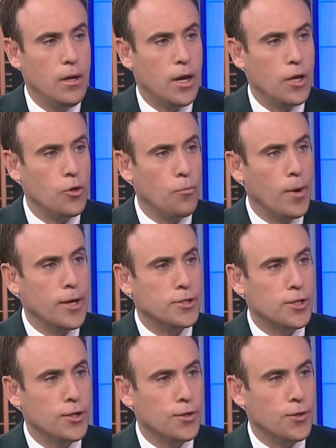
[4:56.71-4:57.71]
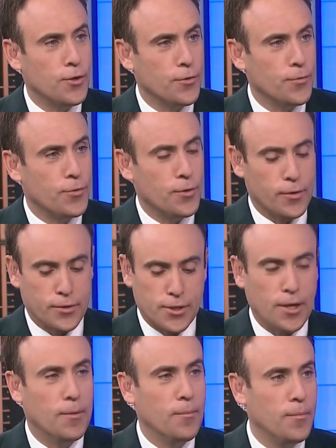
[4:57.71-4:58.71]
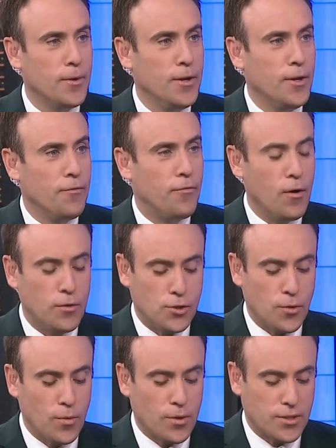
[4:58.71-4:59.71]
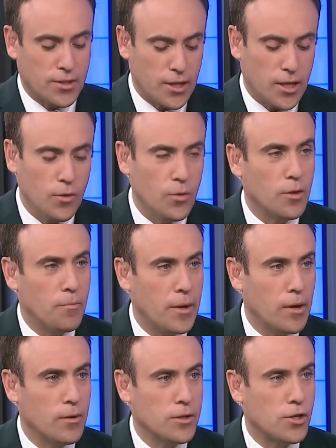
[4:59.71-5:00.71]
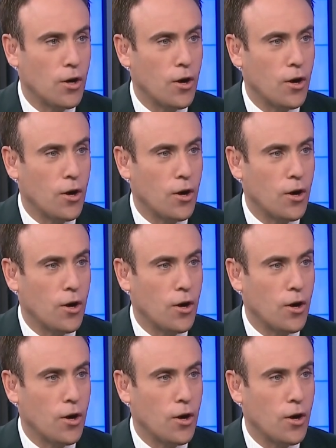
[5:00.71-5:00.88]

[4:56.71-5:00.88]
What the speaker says: And you mentioned there are some folks who are sticking with a bearish